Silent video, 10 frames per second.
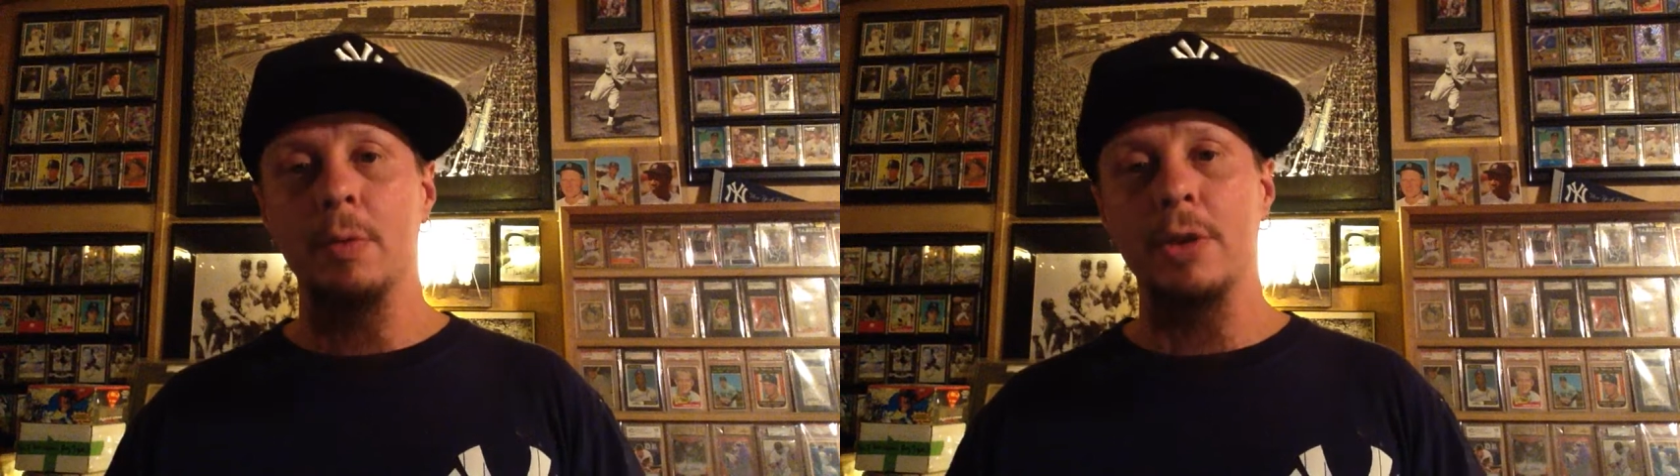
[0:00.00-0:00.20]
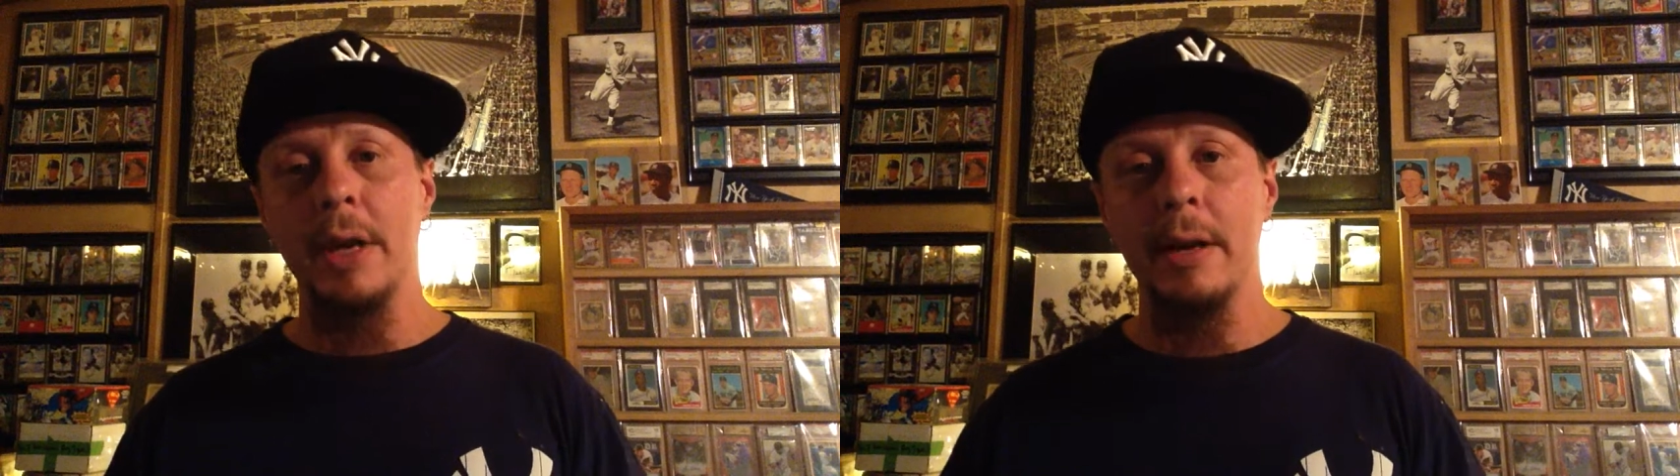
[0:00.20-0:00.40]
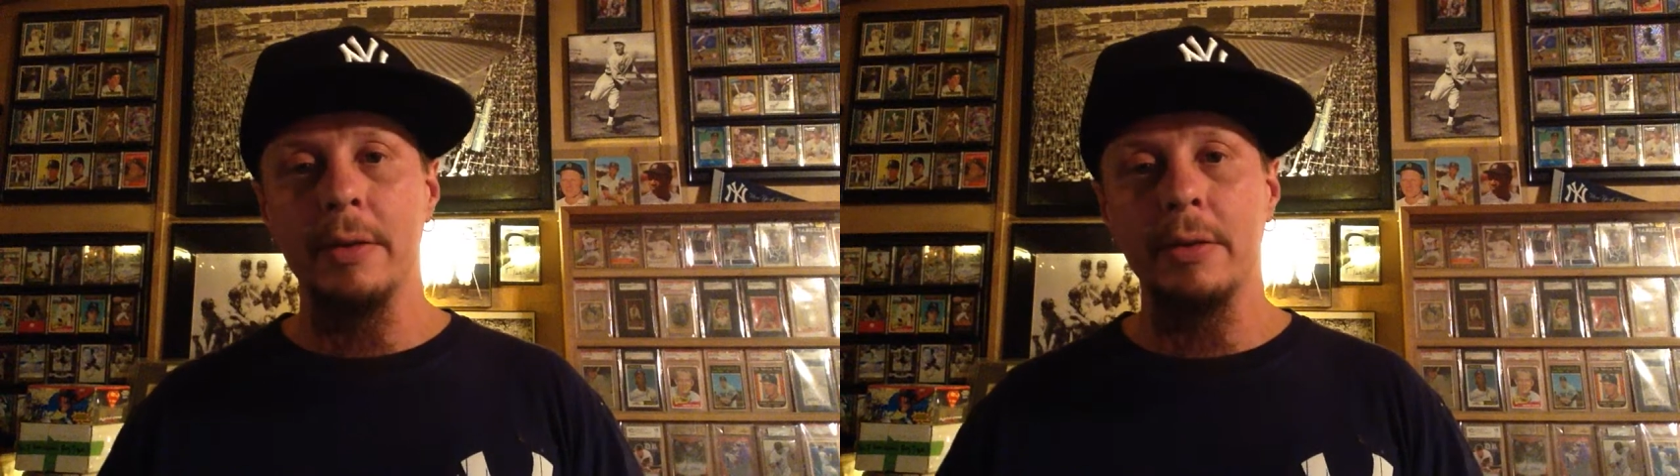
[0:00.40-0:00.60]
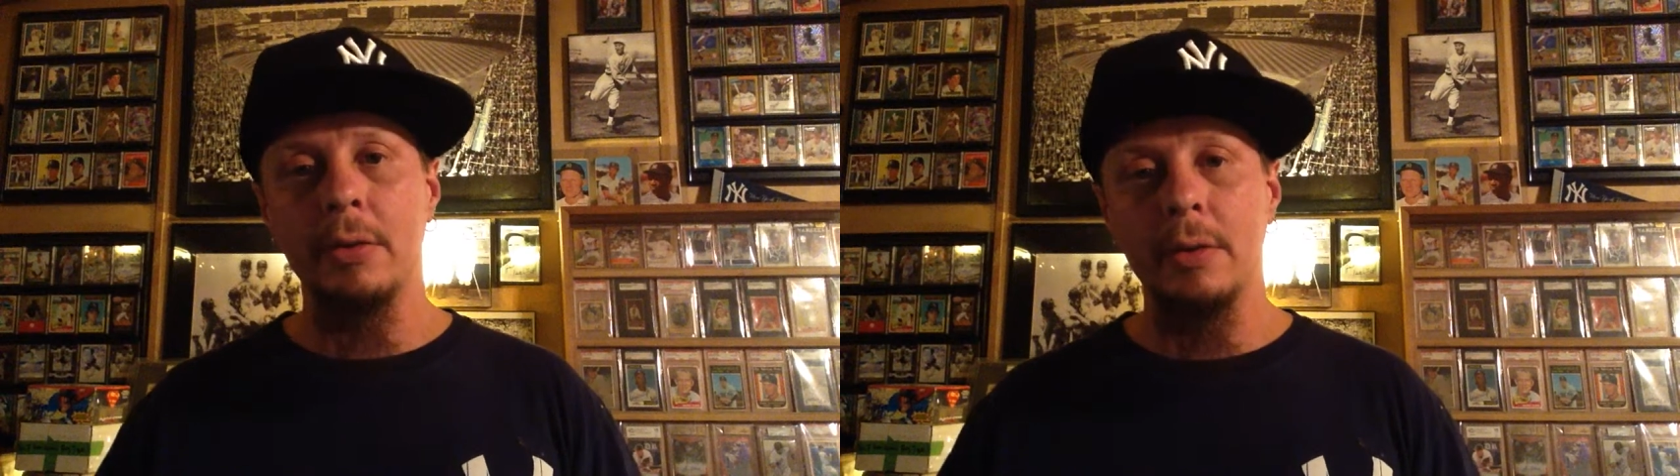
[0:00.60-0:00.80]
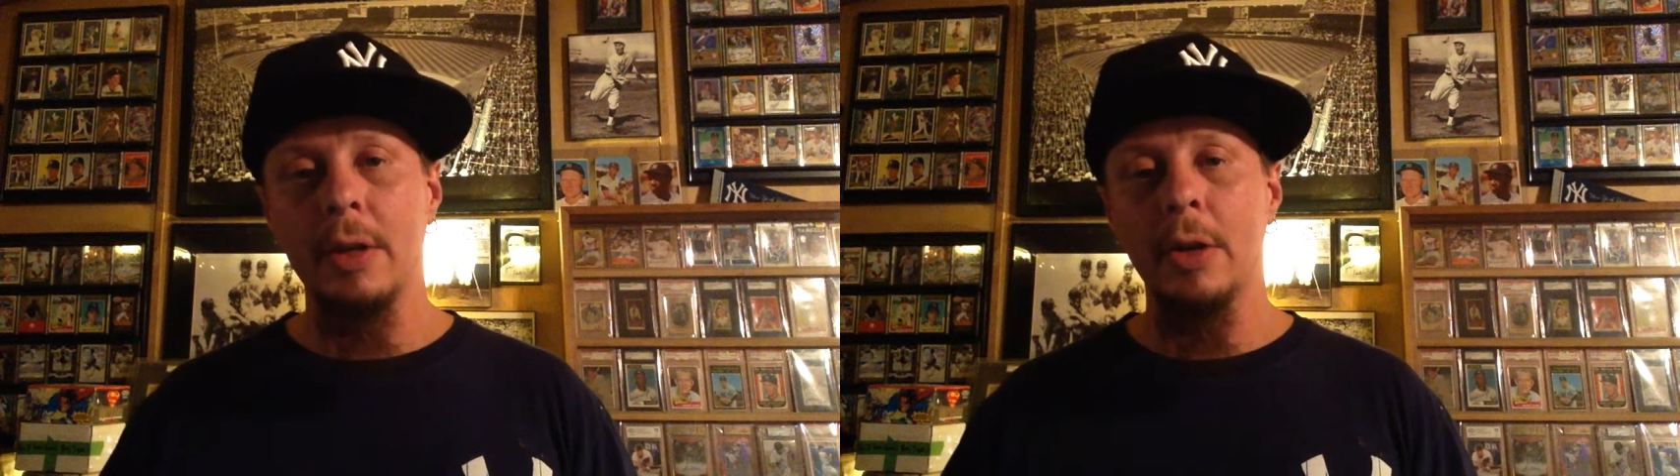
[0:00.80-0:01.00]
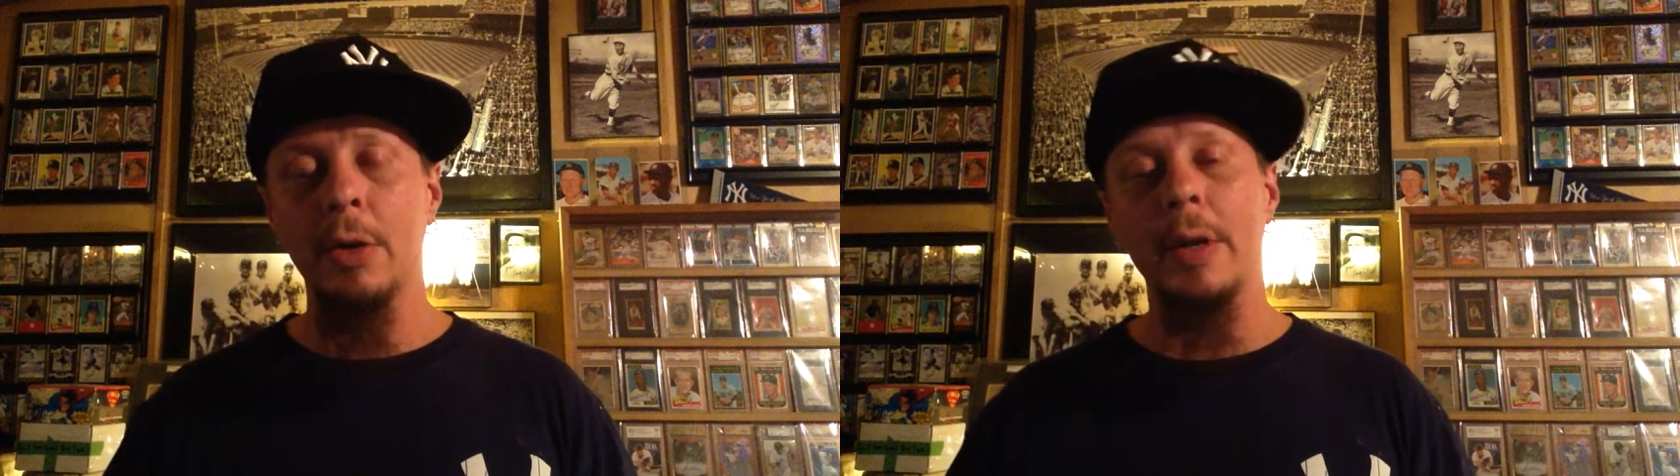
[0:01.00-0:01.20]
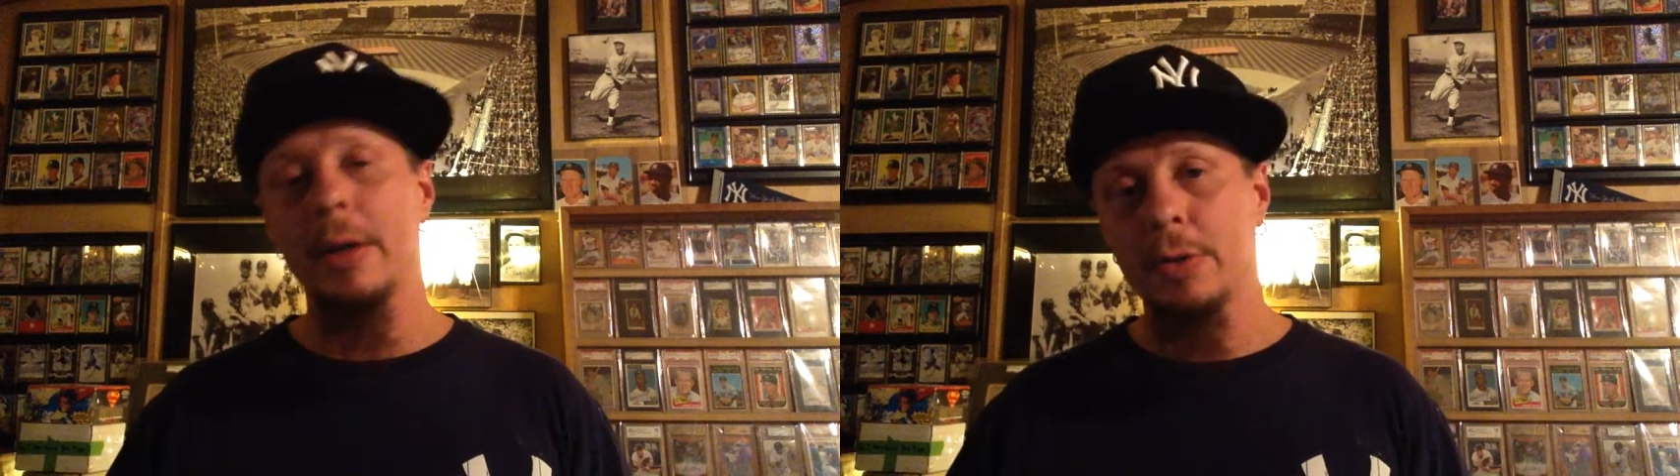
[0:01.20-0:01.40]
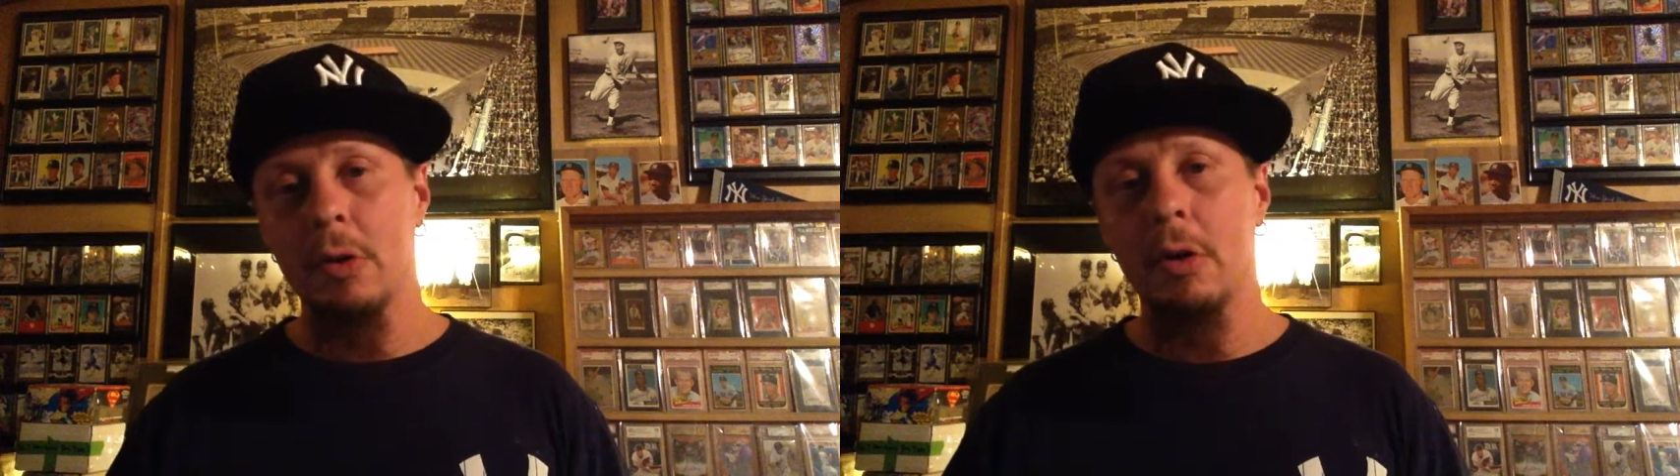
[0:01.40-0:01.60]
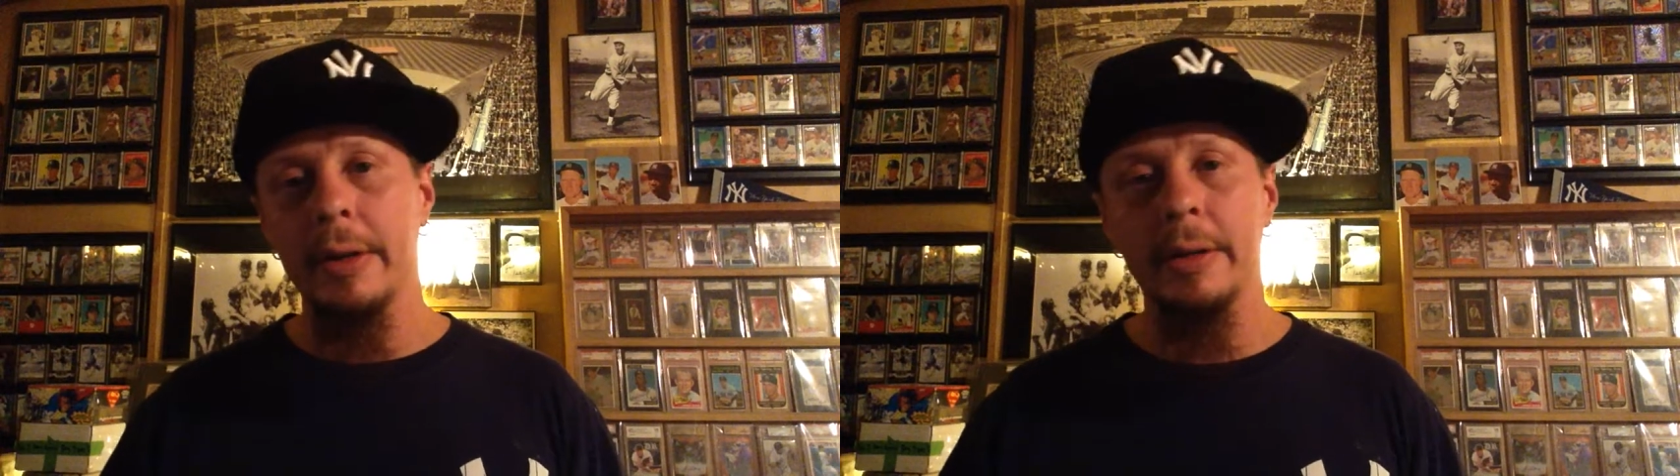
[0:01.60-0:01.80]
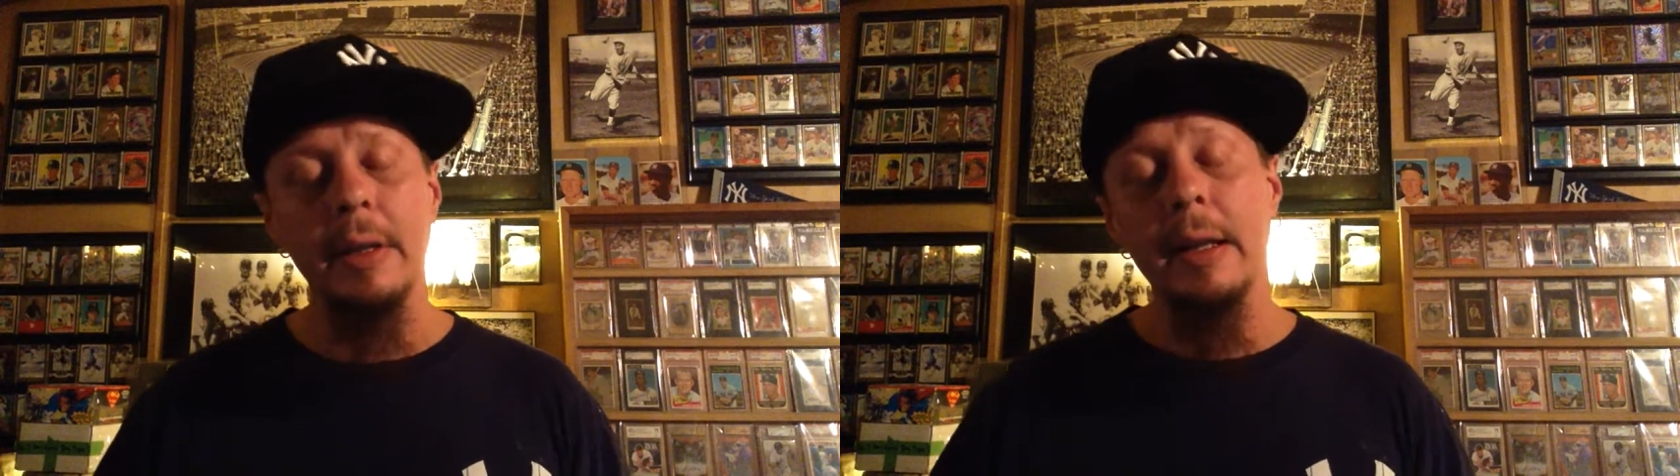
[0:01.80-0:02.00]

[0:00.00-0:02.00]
chance, you know, in a drawing.